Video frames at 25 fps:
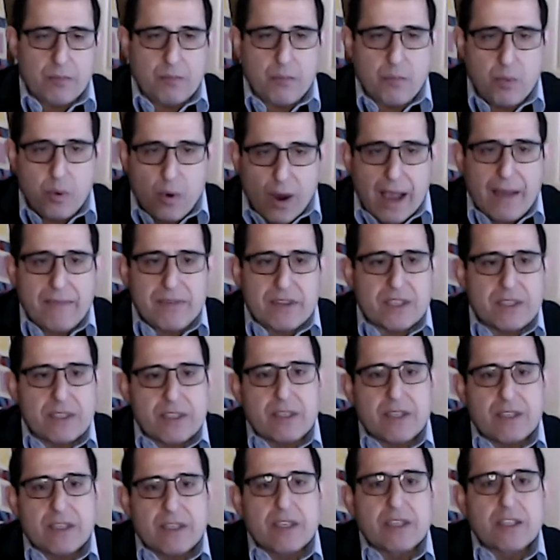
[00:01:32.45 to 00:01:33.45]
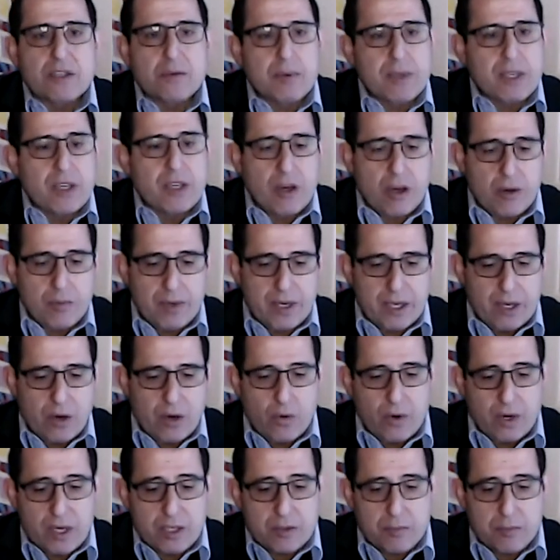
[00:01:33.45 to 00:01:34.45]
privacy is becoming
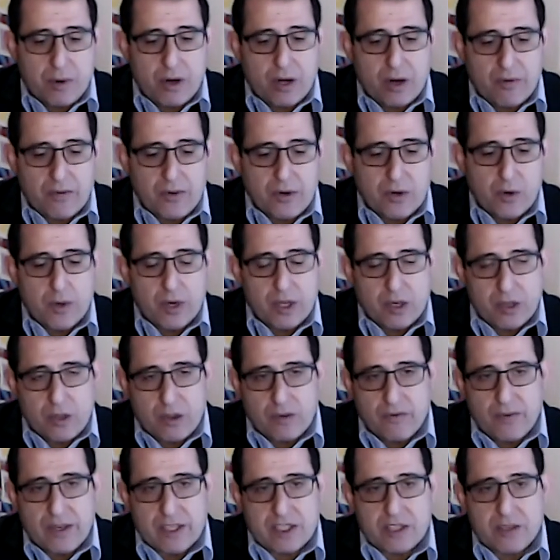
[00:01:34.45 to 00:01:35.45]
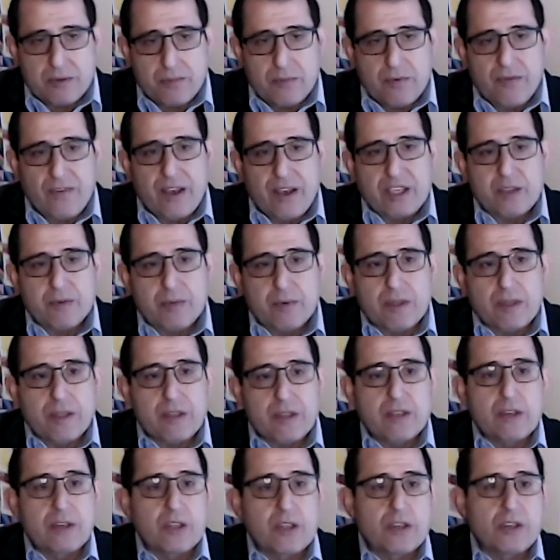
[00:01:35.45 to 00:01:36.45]
or is part of a critical investment
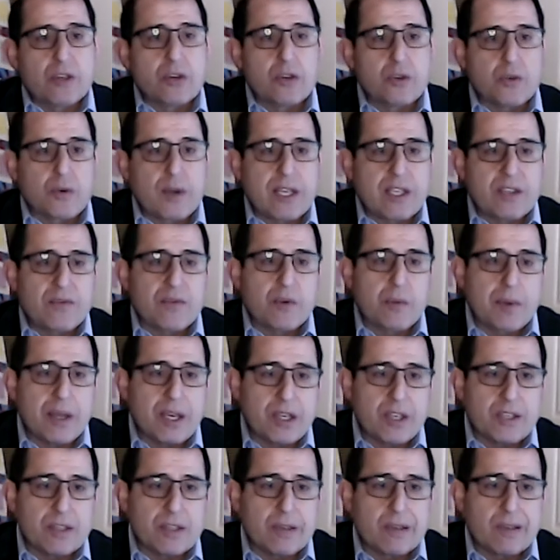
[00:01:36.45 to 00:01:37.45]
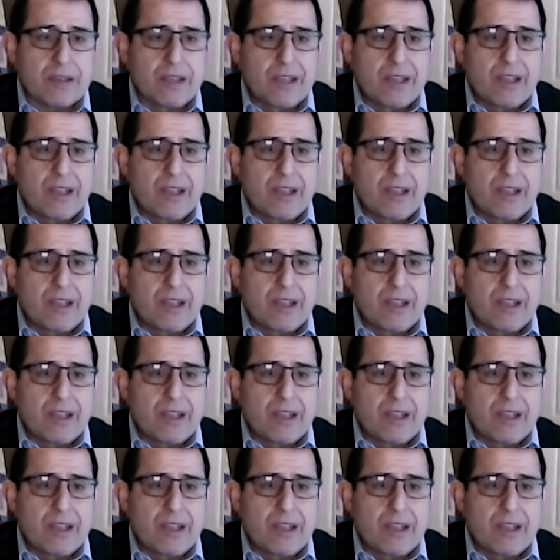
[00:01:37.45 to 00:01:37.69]
into digital transformation.